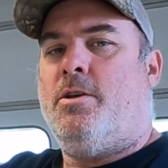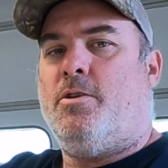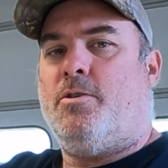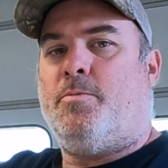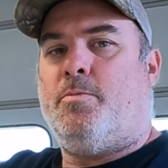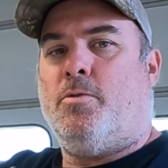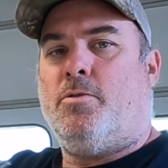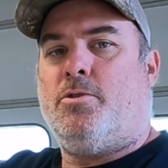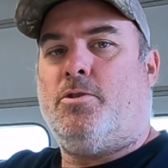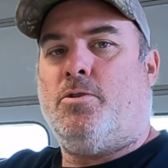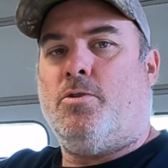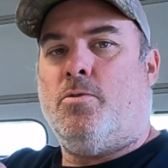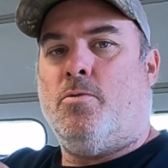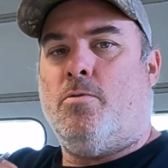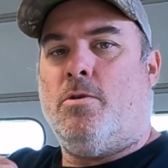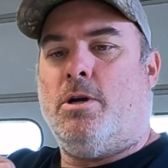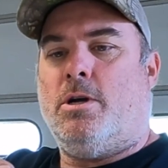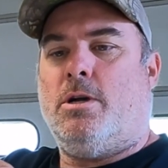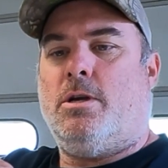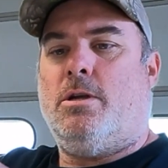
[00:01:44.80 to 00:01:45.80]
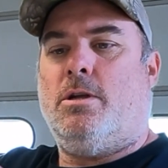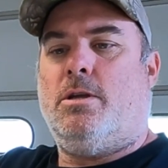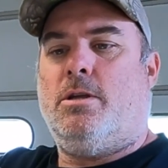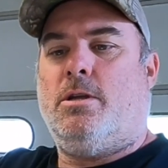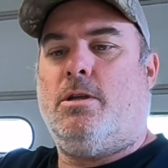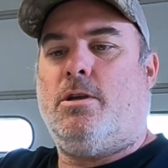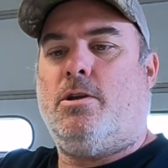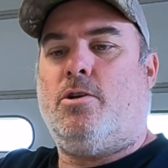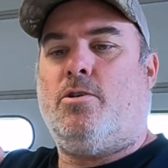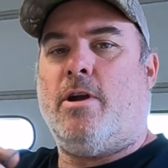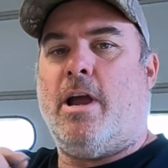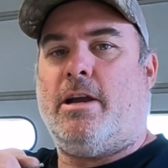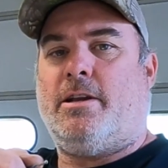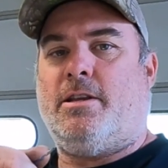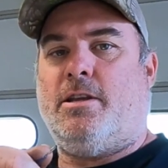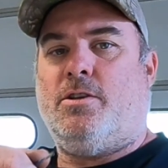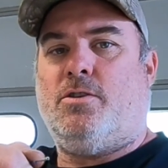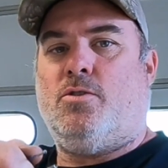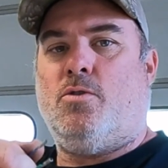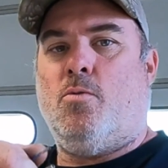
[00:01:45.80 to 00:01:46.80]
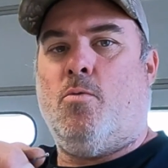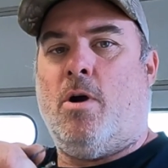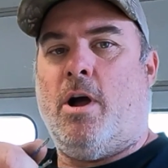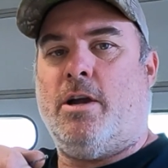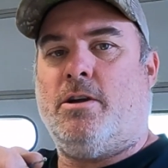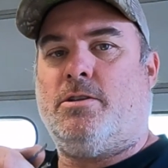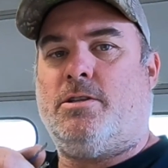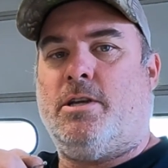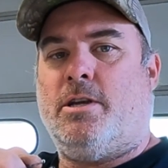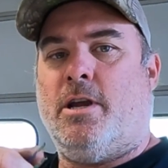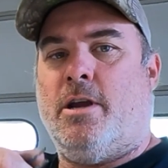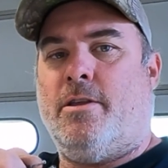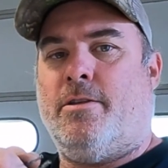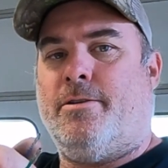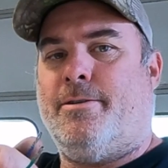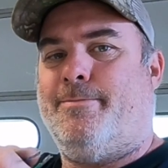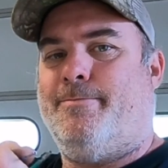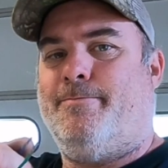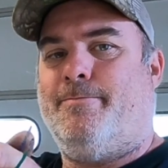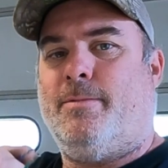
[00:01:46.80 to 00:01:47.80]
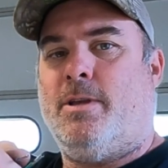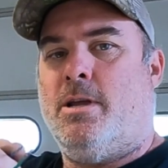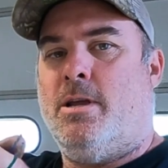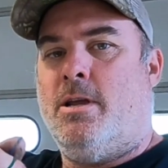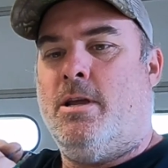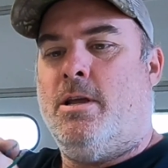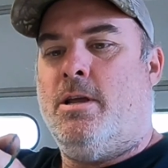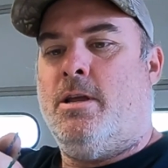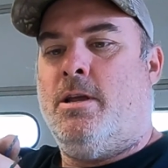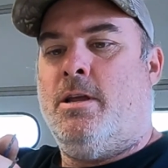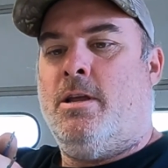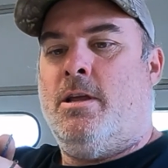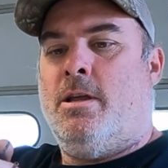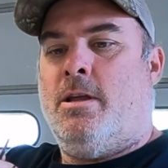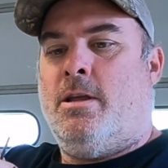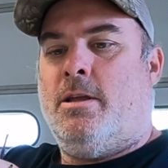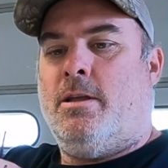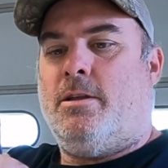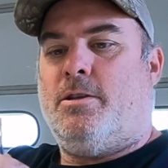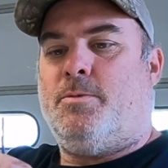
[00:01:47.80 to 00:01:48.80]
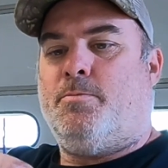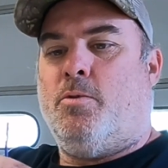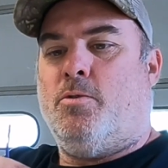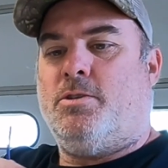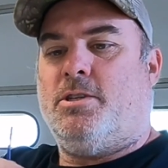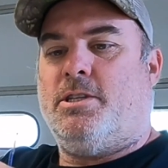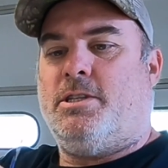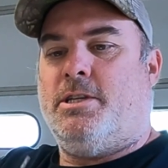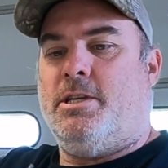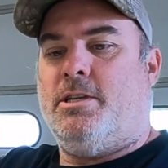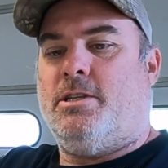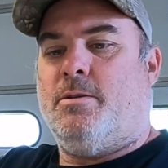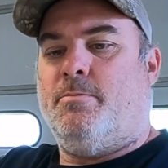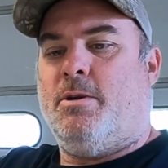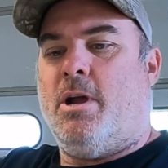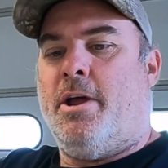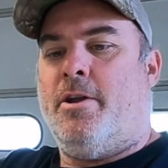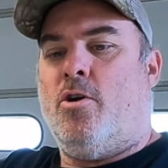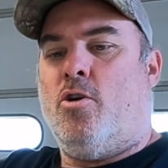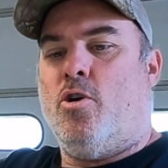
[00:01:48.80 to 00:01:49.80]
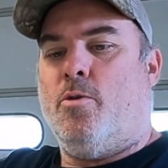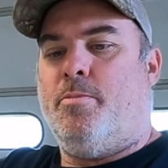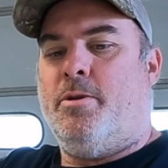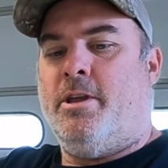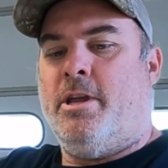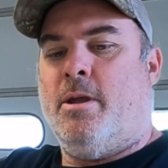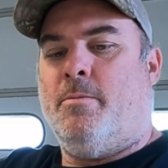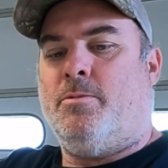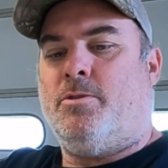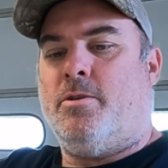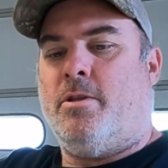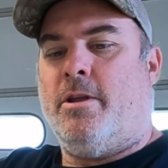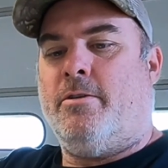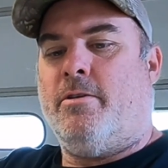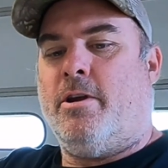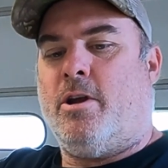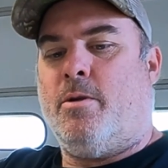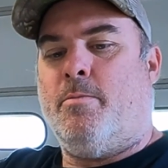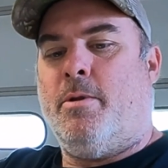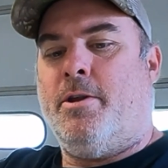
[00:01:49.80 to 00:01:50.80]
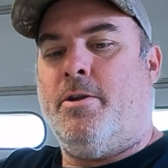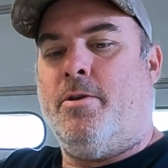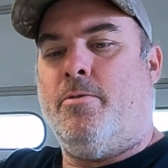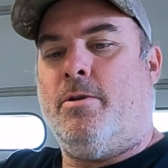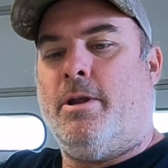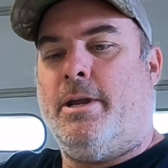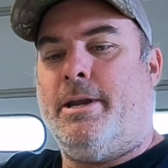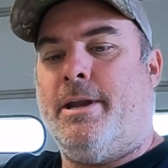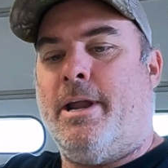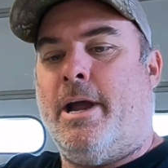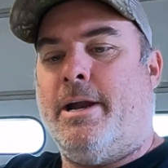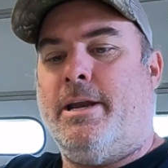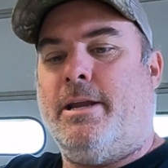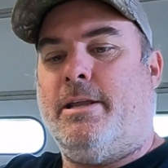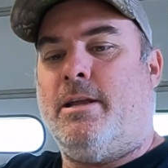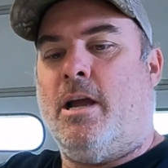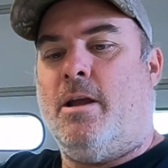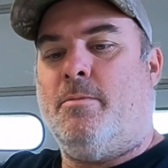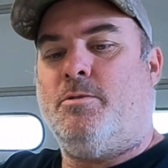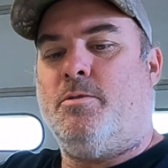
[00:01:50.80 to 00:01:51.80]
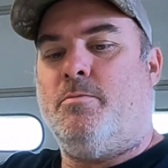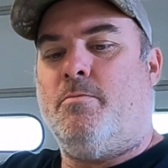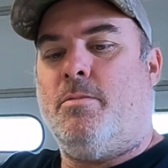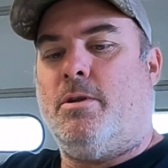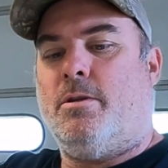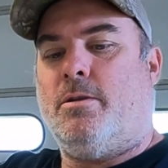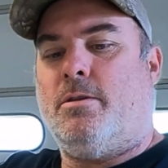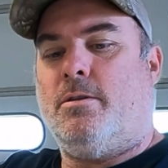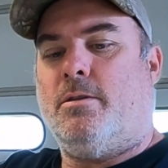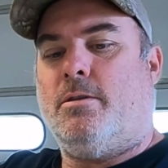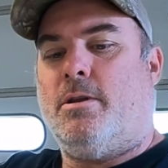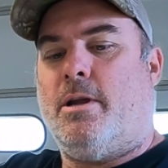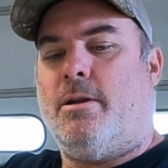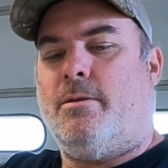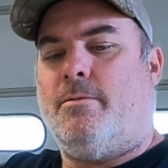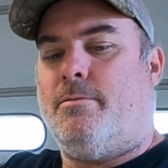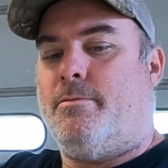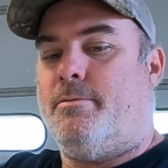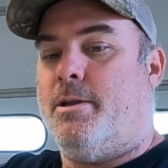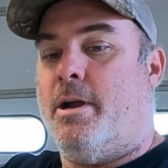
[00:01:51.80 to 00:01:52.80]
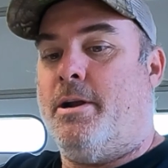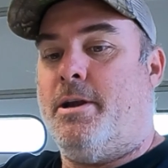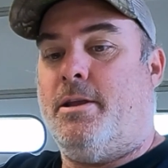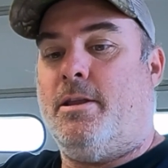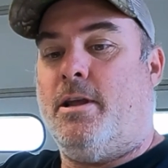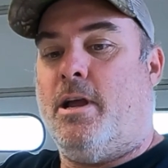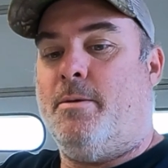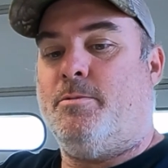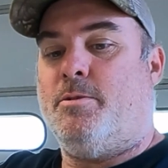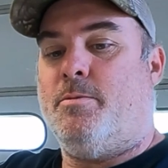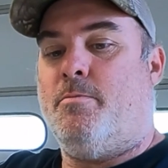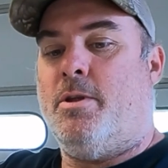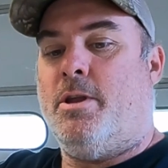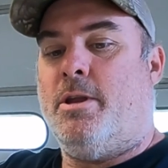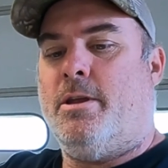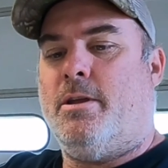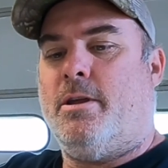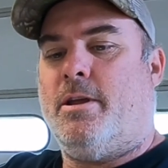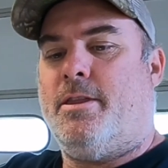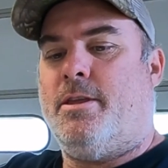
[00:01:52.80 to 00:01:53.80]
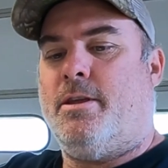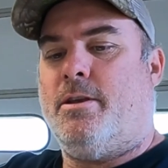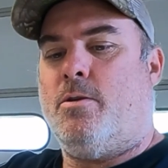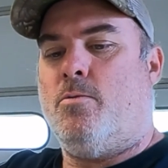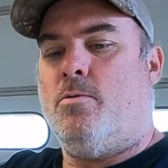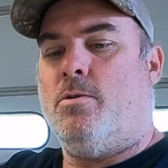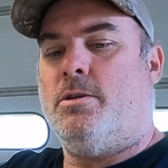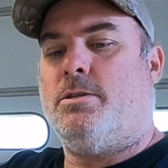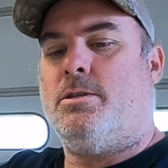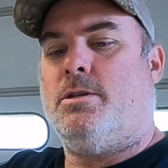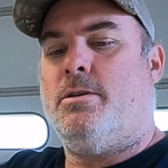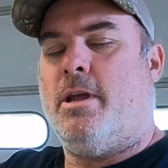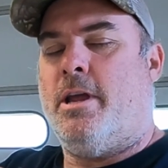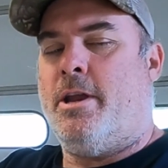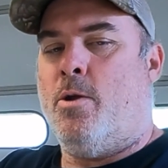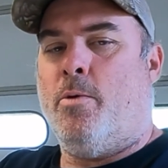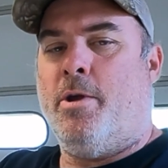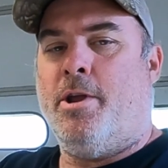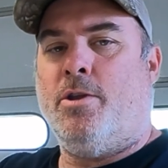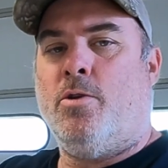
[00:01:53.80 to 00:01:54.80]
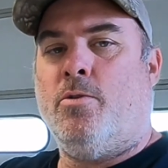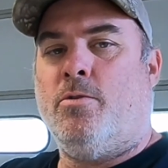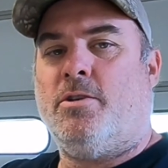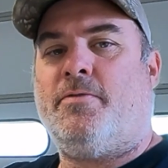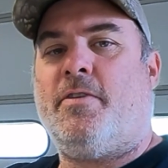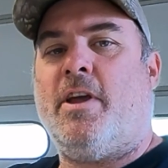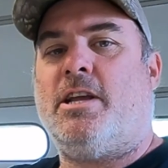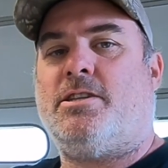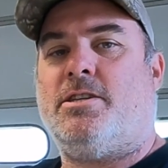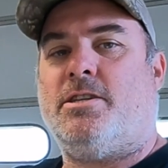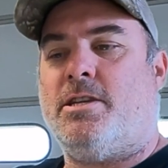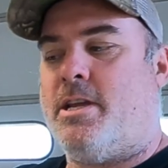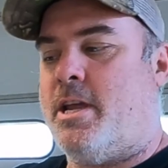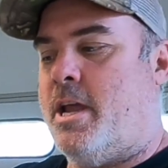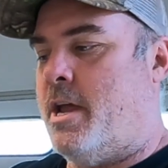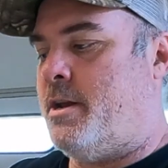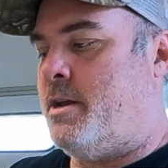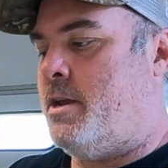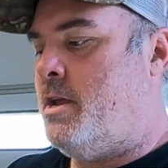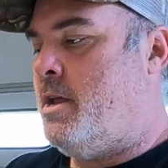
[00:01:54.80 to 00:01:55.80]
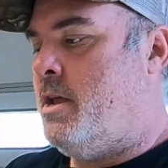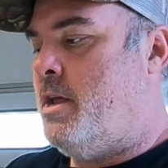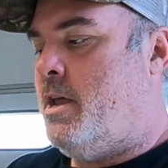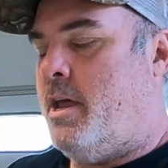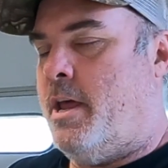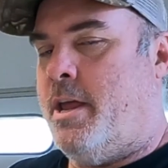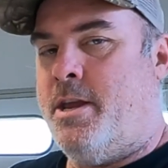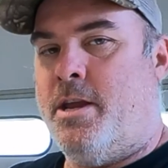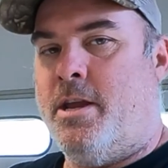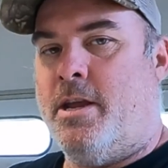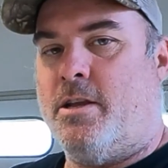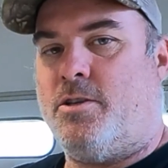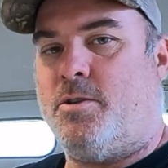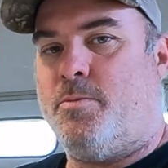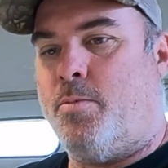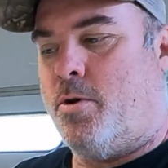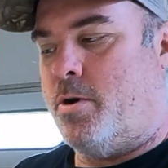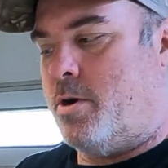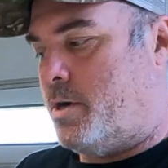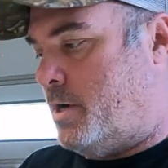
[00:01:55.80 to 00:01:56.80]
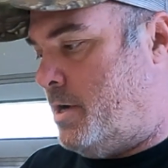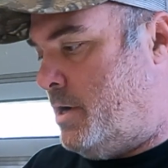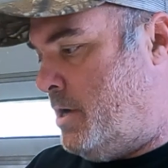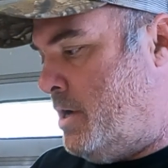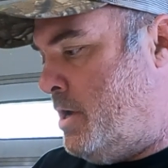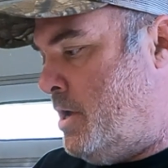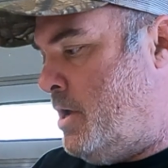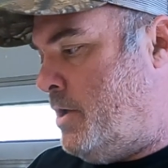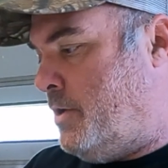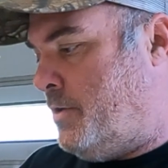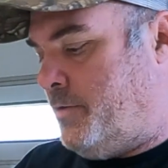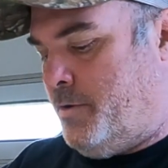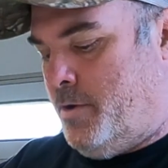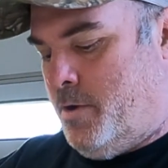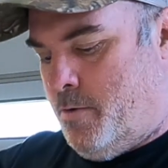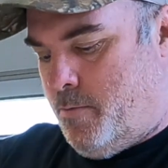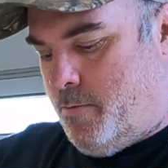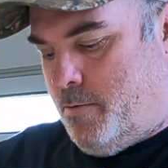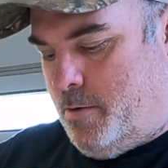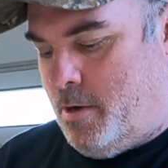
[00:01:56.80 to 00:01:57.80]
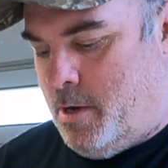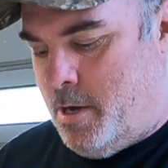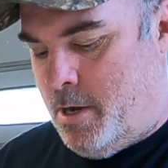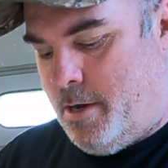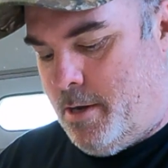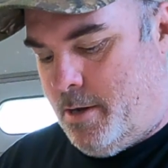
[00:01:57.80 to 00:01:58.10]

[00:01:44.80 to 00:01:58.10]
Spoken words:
You're supposed to crack these two wires together. It's supposed to see some kind of RPM, so they recommend doing like 90 times a minute, I think it was. Anyway, you do it as fast as you can and you get spark. So